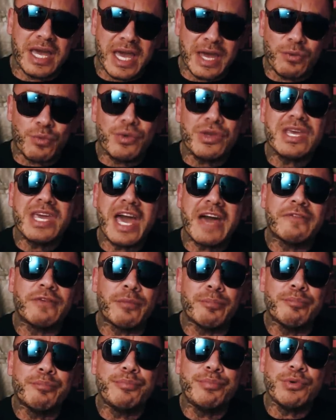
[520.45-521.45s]
And we have
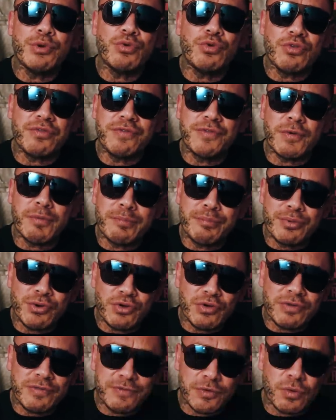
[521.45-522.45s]
a beautiful,
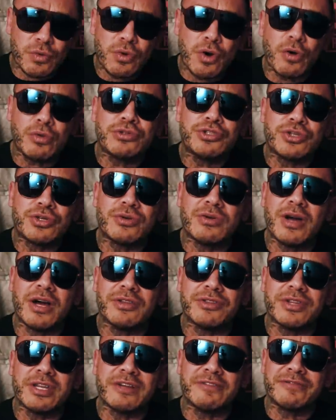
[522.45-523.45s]
beautiful culture
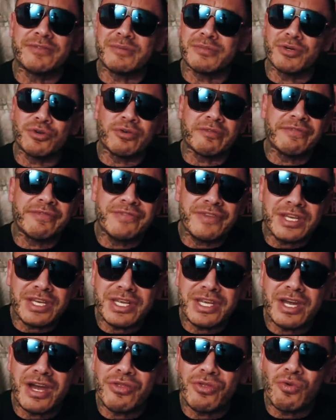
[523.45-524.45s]
out there, from
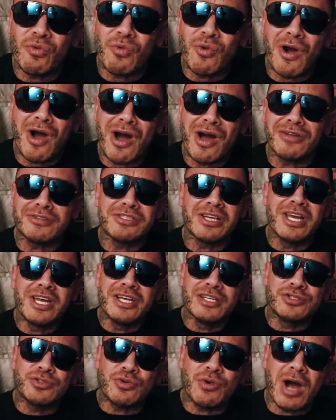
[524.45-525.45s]
graffiti on the walls
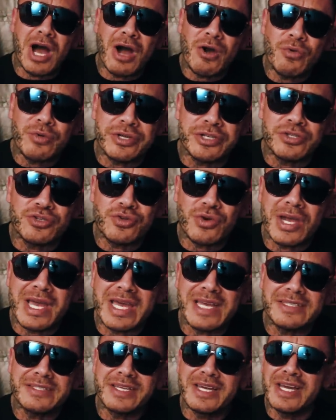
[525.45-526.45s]
to how we
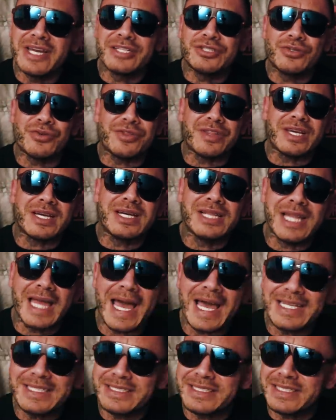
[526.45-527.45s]
dress, to the
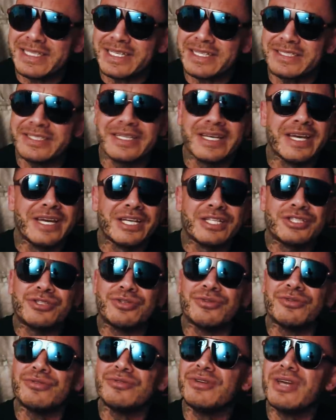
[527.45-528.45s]
classics,
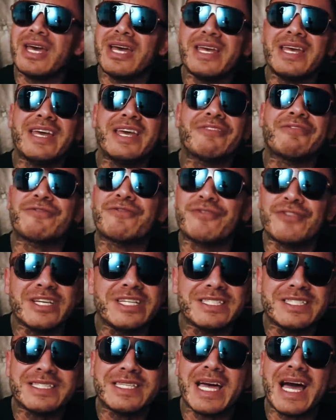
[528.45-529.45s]
to
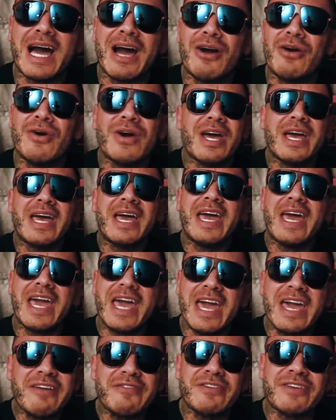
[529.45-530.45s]
freestyle,
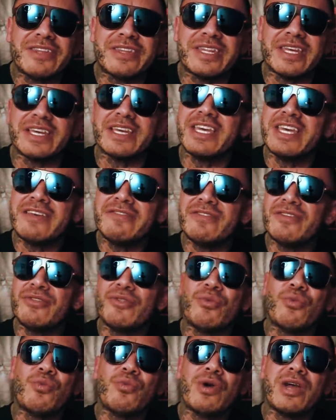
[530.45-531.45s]
everything. Even
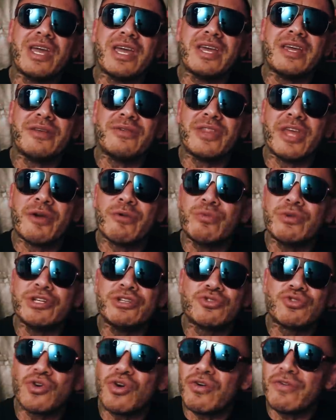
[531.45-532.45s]
the way that we
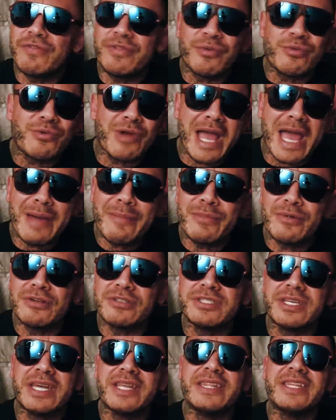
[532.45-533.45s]
drove the
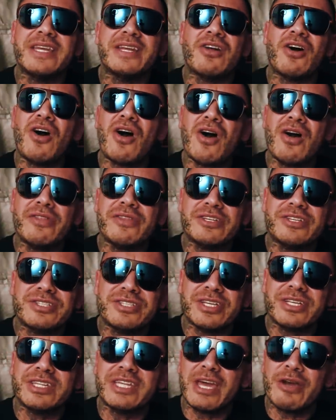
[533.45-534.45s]
Rammers and did all the
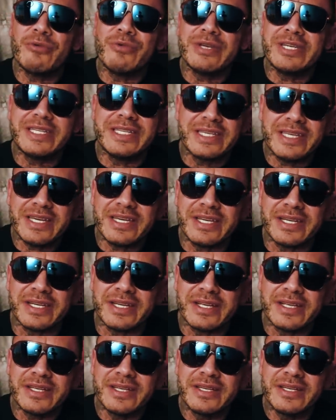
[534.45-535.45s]
shit that we did.